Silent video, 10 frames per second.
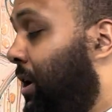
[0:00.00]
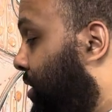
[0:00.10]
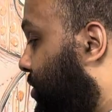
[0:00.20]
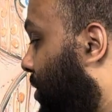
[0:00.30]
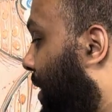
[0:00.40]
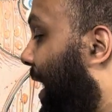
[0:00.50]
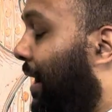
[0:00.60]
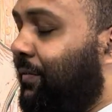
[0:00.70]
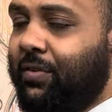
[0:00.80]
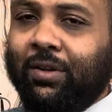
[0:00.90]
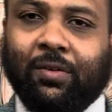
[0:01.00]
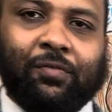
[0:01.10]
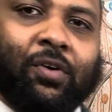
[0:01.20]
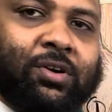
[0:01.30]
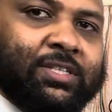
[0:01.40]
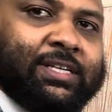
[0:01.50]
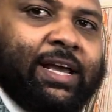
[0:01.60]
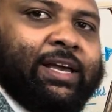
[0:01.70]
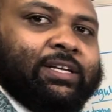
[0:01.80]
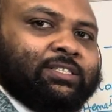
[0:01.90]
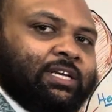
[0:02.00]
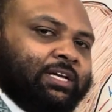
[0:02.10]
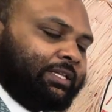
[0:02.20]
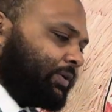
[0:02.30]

So after the first stage, the